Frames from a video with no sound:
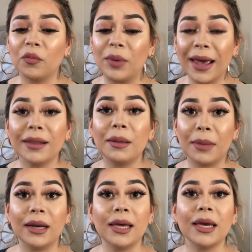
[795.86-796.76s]
hella
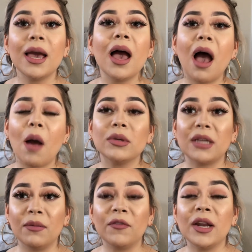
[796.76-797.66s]
money. I would
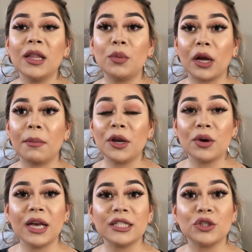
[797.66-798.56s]
definitely recommend you
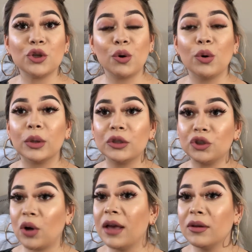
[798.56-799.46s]
guys to go
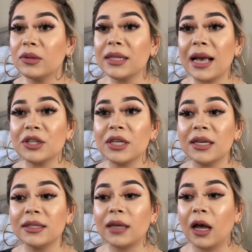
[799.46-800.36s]
try those
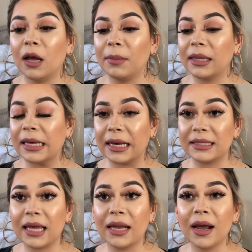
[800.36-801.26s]
lashes. Like I
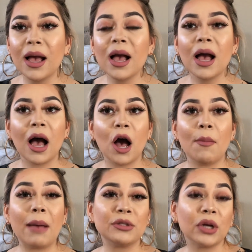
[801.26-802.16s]
said,
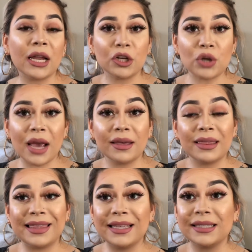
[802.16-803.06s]
I'm still kind of trying
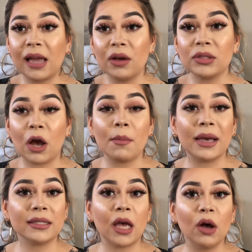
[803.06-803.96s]
these styles out
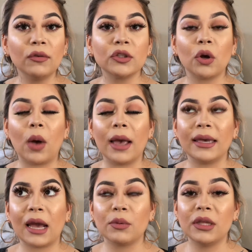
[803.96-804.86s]
myself, so I
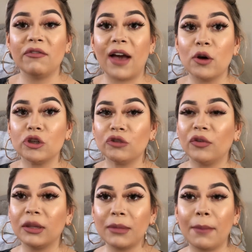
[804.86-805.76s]
can't really vouch
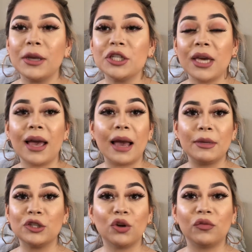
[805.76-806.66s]
for them that much yet. I
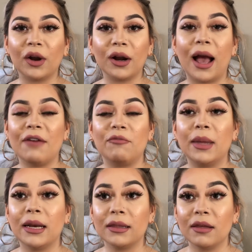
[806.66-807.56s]
mean, so far I've
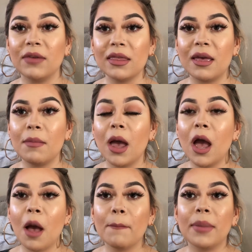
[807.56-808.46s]
been loving them,
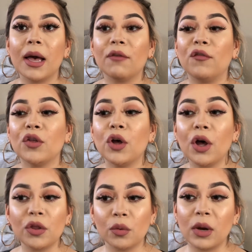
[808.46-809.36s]
but for the
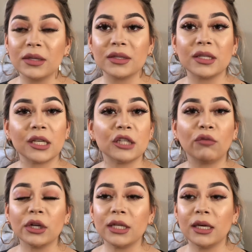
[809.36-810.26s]
other ones, the
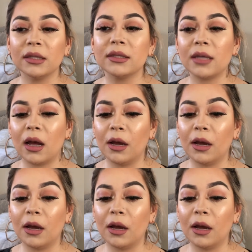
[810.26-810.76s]
614s,